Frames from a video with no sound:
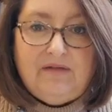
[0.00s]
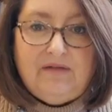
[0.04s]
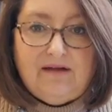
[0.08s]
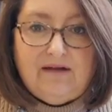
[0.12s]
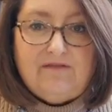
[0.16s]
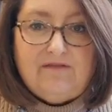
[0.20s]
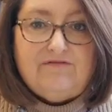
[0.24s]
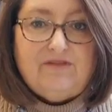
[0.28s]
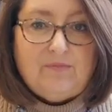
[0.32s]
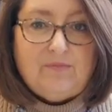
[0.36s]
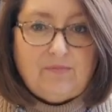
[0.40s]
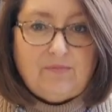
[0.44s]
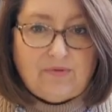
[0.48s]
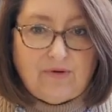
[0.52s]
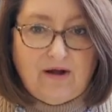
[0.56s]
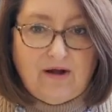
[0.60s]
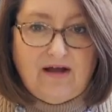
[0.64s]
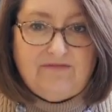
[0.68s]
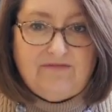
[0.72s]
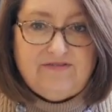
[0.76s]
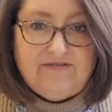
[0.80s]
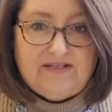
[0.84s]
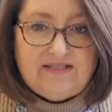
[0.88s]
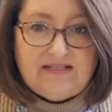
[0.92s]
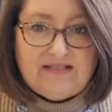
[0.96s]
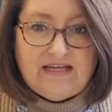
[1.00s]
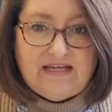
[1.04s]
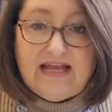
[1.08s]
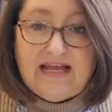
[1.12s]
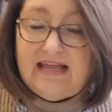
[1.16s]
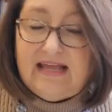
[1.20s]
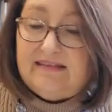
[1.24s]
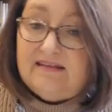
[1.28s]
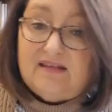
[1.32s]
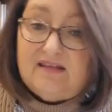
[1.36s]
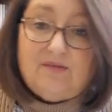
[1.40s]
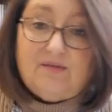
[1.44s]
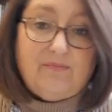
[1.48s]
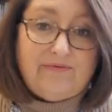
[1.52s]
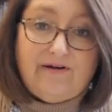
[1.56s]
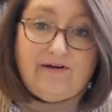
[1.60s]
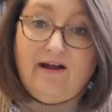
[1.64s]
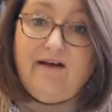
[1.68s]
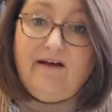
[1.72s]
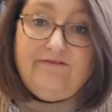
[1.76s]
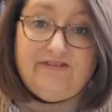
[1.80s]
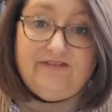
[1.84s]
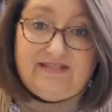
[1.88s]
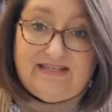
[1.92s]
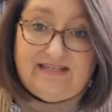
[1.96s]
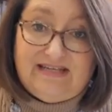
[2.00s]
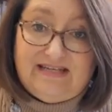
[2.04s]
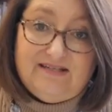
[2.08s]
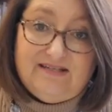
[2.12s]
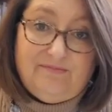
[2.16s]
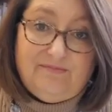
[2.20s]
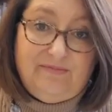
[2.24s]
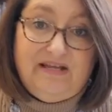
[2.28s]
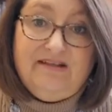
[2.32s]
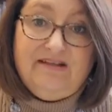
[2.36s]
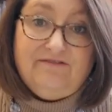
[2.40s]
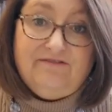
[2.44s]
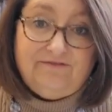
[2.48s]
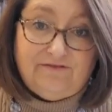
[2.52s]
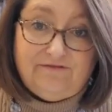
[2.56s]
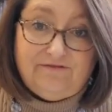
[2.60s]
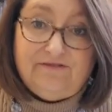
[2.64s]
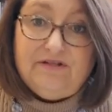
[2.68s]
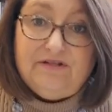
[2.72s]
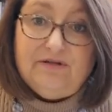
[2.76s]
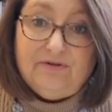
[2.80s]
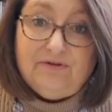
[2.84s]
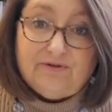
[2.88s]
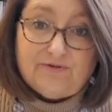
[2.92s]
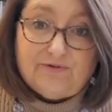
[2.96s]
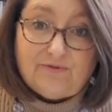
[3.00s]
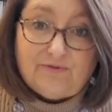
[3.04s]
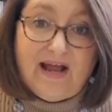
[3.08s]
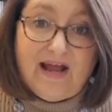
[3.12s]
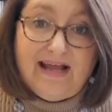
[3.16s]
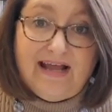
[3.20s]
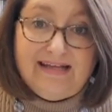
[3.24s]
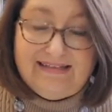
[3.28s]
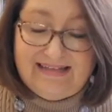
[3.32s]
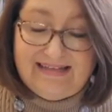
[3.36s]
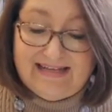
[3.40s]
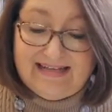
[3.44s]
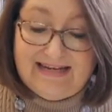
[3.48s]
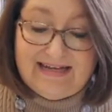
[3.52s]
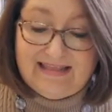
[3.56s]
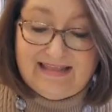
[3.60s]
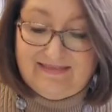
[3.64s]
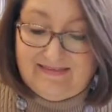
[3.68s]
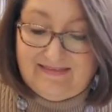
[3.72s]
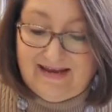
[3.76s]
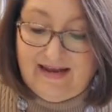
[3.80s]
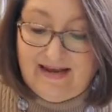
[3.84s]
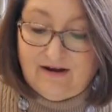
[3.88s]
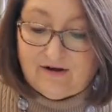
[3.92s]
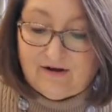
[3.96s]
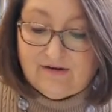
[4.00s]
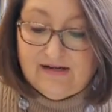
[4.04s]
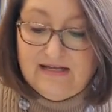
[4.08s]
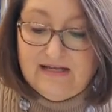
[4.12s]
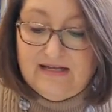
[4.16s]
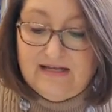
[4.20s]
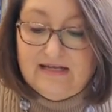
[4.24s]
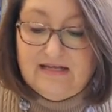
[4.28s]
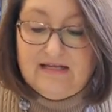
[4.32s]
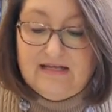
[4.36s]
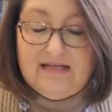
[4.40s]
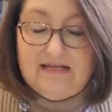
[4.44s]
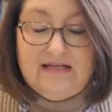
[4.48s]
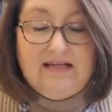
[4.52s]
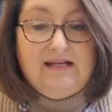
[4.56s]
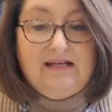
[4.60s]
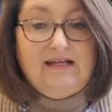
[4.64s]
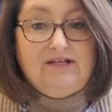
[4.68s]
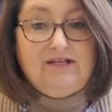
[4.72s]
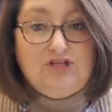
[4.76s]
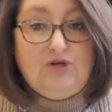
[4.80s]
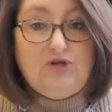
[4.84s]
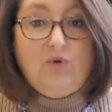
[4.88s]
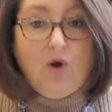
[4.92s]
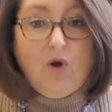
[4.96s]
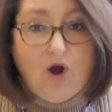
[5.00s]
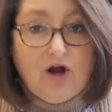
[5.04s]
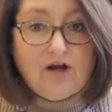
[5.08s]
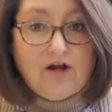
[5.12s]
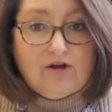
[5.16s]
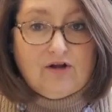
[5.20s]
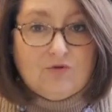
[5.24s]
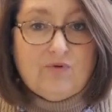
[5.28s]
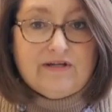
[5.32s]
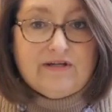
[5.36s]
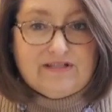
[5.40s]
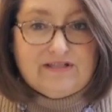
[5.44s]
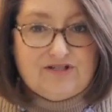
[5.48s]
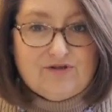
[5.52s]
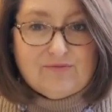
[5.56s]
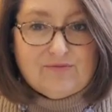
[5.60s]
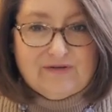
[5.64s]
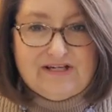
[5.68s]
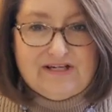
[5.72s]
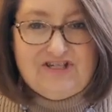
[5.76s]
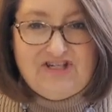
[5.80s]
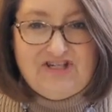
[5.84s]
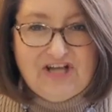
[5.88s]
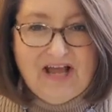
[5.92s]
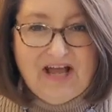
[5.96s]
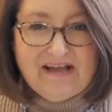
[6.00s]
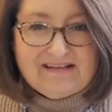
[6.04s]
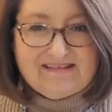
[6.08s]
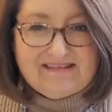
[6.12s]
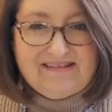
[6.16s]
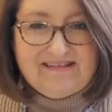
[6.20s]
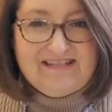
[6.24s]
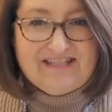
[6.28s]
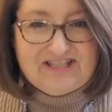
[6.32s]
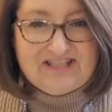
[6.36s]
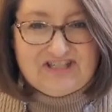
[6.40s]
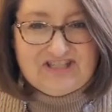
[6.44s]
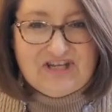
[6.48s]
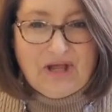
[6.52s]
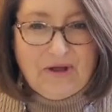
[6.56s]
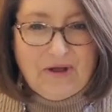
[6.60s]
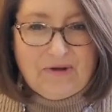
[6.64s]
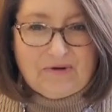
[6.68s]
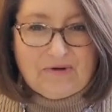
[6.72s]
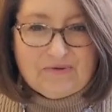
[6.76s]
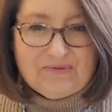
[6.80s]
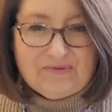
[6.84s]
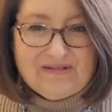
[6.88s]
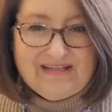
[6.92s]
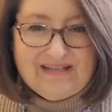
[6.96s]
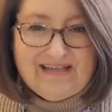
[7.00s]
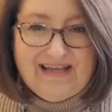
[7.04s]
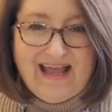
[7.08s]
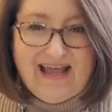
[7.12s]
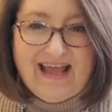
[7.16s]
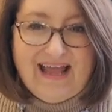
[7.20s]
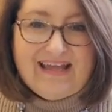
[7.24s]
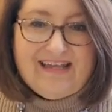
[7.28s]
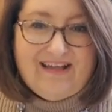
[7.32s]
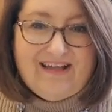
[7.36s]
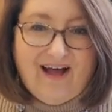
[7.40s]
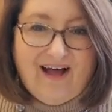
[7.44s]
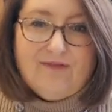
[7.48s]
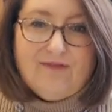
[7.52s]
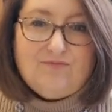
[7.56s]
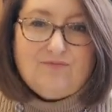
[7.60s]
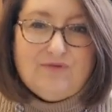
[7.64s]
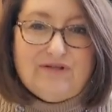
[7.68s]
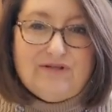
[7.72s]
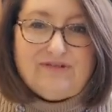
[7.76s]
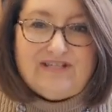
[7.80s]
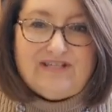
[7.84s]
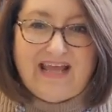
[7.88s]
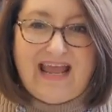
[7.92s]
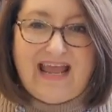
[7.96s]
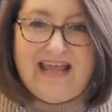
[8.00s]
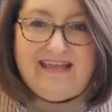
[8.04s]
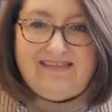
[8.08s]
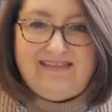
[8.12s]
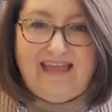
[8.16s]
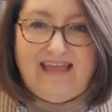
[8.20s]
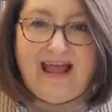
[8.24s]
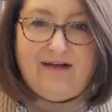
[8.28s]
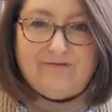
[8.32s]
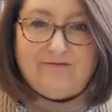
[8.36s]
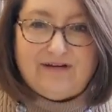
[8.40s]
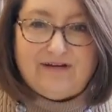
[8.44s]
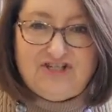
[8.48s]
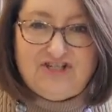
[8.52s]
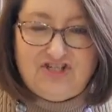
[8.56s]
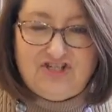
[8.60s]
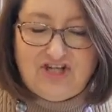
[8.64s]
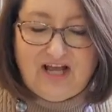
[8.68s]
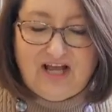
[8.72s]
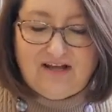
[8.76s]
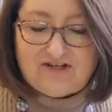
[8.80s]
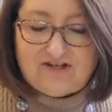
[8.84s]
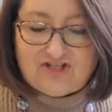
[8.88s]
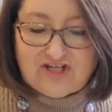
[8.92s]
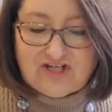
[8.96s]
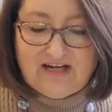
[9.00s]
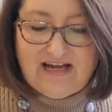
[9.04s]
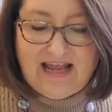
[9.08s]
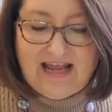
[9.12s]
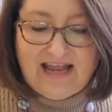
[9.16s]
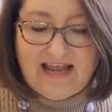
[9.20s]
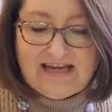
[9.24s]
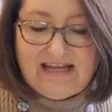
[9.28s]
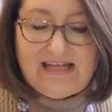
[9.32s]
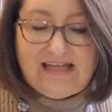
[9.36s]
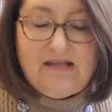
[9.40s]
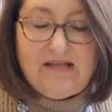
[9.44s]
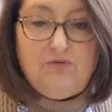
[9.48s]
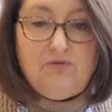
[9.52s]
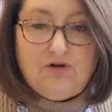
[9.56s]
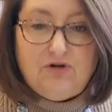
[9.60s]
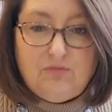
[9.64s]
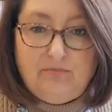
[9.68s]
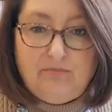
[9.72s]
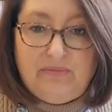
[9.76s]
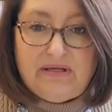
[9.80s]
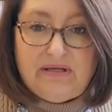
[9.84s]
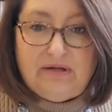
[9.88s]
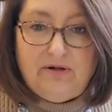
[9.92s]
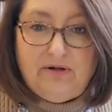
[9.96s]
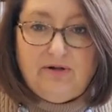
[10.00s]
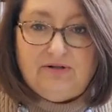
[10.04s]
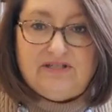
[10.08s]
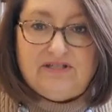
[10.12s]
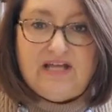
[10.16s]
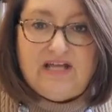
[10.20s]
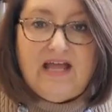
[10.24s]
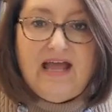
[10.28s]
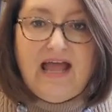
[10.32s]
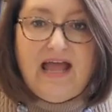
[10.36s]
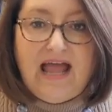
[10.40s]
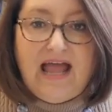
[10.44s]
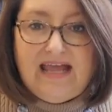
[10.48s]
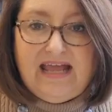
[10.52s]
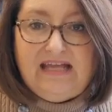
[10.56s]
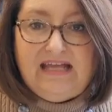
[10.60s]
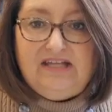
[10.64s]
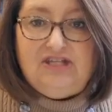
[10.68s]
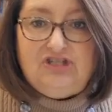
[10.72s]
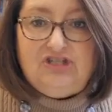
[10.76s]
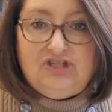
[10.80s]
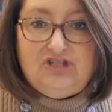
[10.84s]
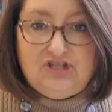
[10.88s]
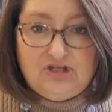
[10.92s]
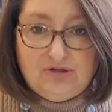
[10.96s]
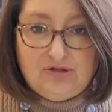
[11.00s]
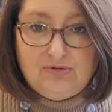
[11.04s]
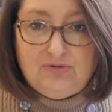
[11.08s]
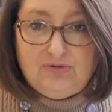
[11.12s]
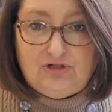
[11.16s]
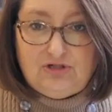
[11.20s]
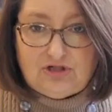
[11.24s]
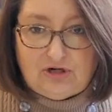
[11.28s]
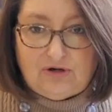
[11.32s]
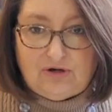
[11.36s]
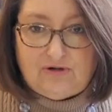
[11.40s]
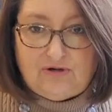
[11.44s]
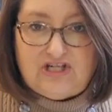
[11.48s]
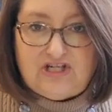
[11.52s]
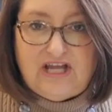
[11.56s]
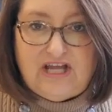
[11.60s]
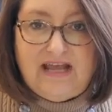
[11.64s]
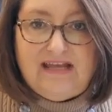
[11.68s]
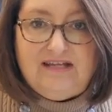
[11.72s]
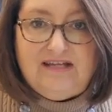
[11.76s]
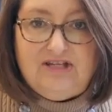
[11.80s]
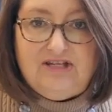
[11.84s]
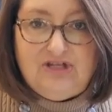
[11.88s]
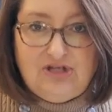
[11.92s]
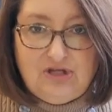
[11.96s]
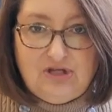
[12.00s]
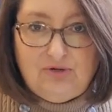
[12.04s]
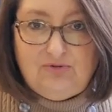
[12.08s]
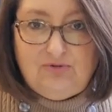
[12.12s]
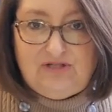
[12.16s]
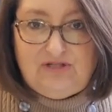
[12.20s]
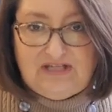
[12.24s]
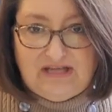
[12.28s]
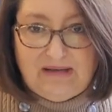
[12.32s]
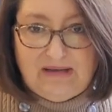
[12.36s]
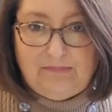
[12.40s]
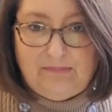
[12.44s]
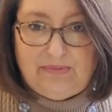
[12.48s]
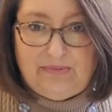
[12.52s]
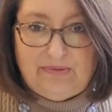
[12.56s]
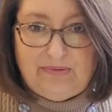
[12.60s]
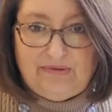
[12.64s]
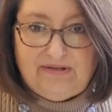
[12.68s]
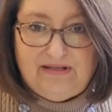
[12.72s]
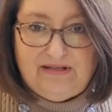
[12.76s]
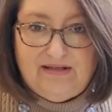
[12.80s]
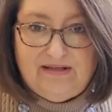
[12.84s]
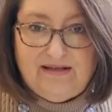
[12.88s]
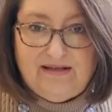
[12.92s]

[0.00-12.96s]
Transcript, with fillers: of the prophecy and that the prophecy is being fulfilled right then and there. You are going to reject the stone and God will take that rejection and He will build a new church, a new temple.